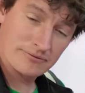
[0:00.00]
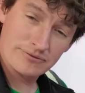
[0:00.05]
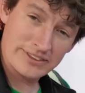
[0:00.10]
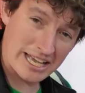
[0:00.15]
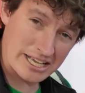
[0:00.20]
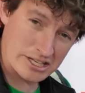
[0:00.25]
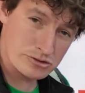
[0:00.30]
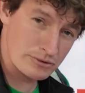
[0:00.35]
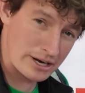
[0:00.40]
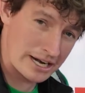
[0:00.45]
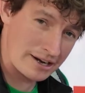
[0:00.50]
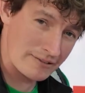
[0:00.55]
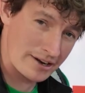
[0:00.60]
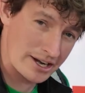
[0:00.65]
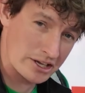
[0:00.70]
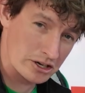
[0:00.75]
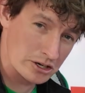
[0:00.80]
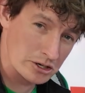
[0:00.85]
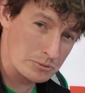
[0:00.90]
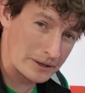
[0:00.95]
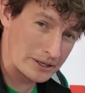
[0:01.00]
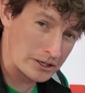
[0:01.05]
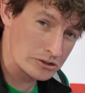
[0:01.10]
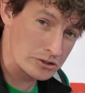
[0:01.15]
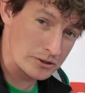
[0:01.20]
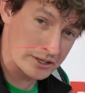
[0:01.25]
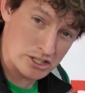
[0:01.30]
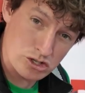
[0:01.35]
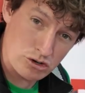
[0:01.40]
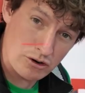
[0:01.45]
That's really, really good when you're
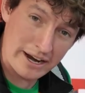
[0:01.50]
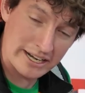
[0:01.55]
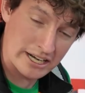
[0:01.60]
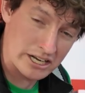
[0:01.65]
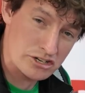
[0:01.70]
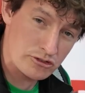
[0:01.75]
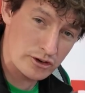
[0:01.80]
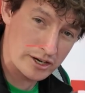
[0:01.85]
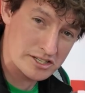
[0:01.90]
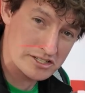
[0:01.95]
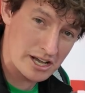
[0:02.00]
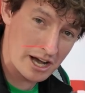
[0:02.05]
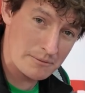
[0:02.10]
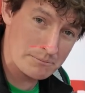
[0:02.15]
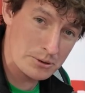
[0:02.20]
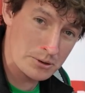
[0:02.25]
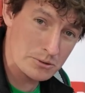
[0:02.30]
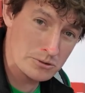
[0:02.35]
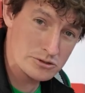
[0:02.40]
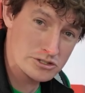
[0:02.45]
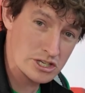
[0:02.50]
doing drainage, for example.